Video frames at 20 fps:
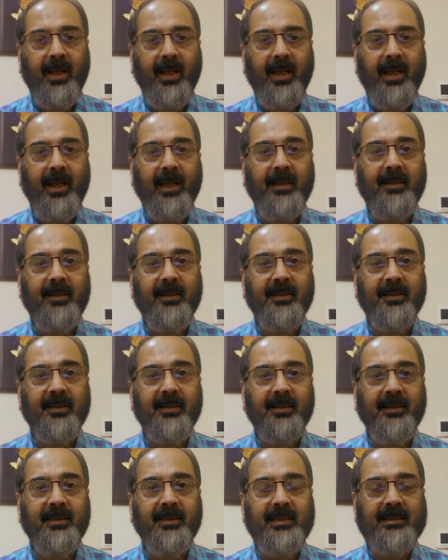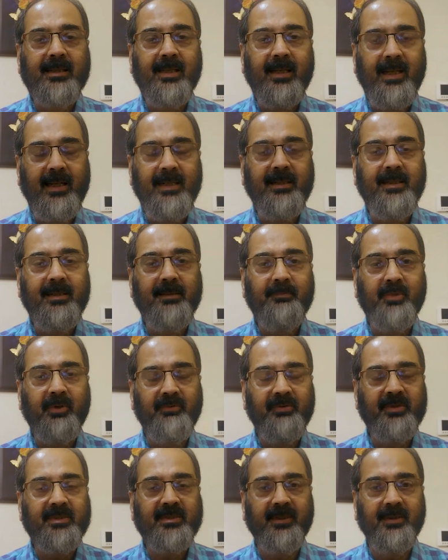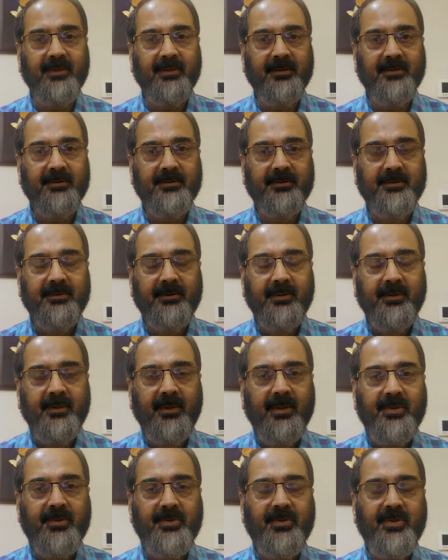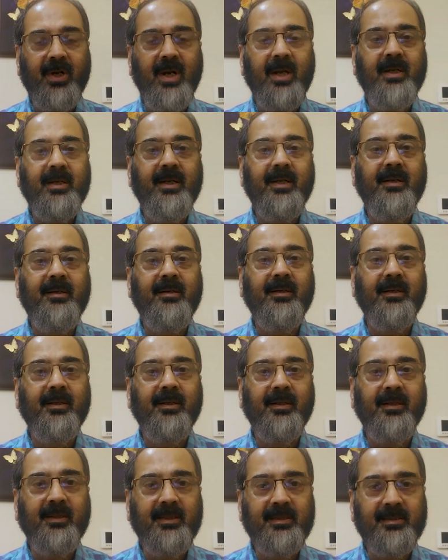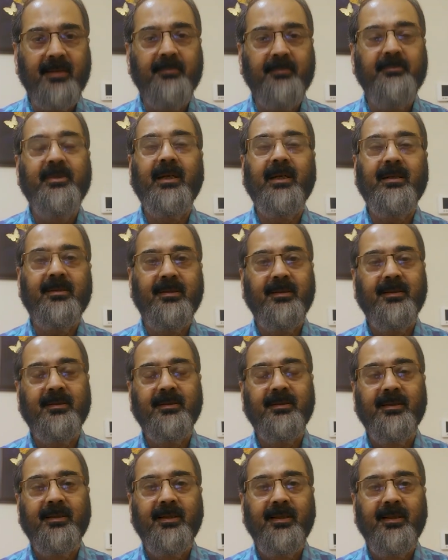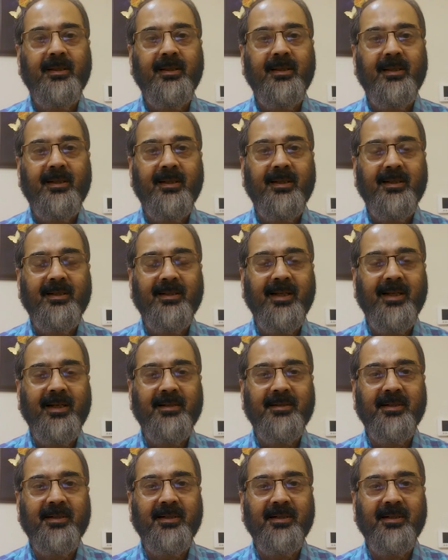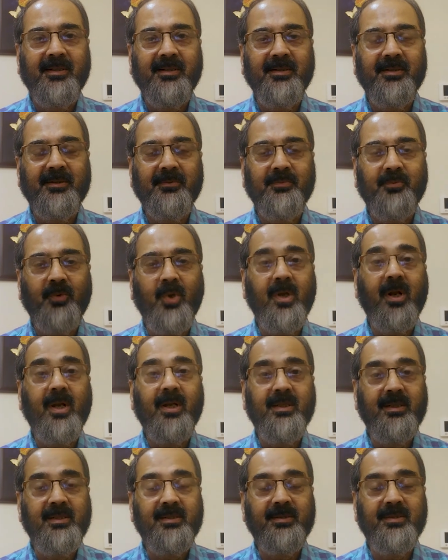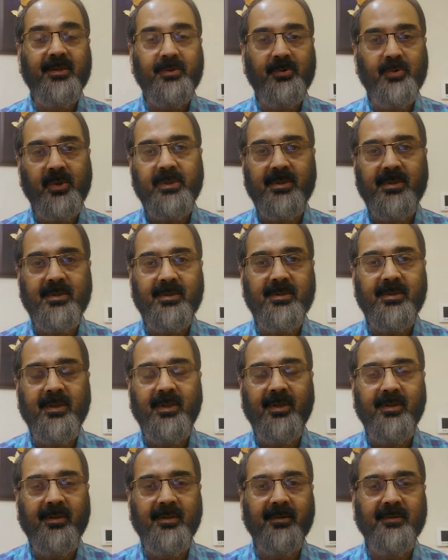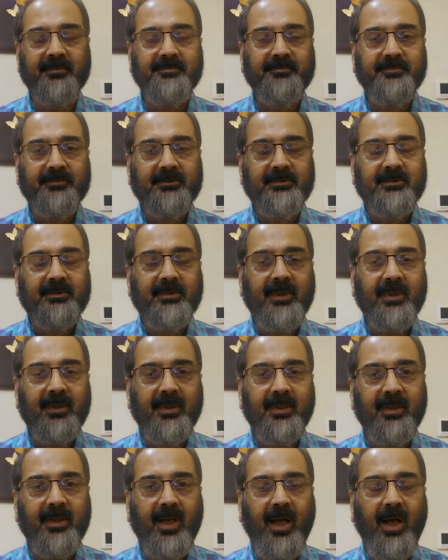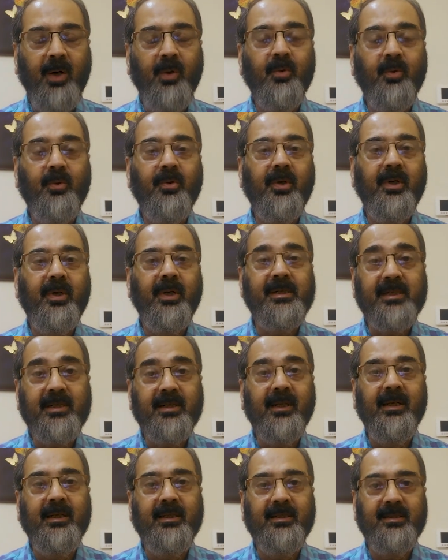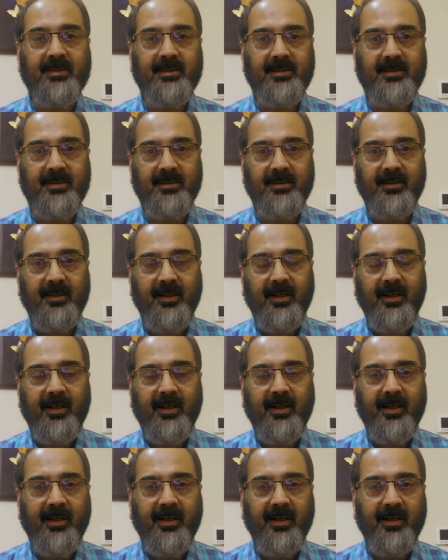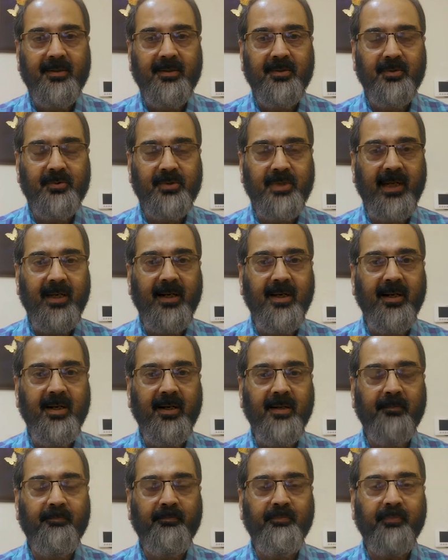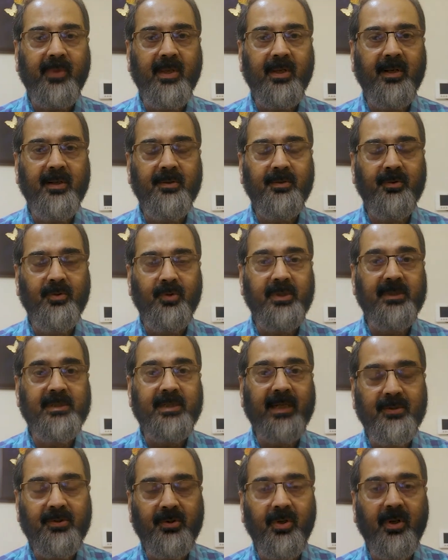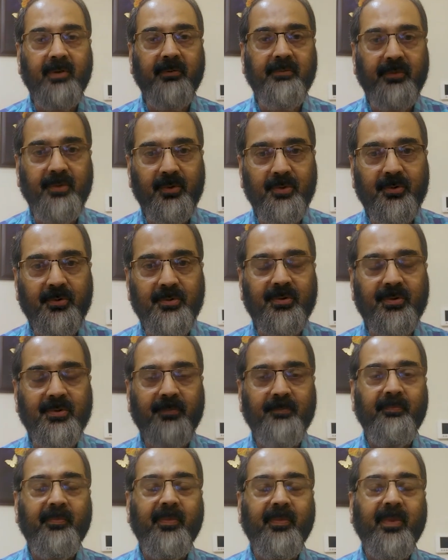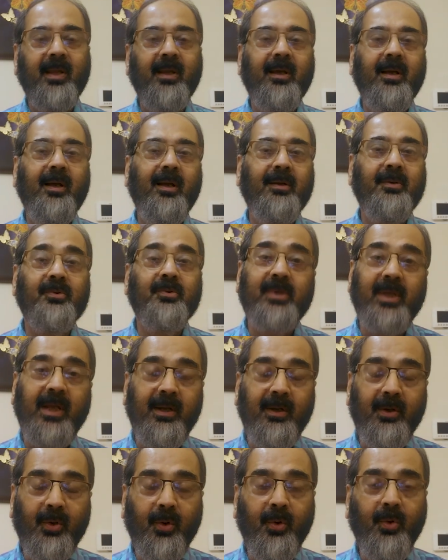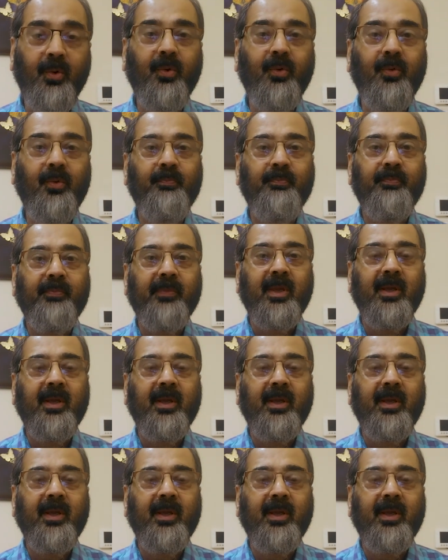and this lady professor started the subject that what are these situations and how critical it is to say, to reject or refuse, to say no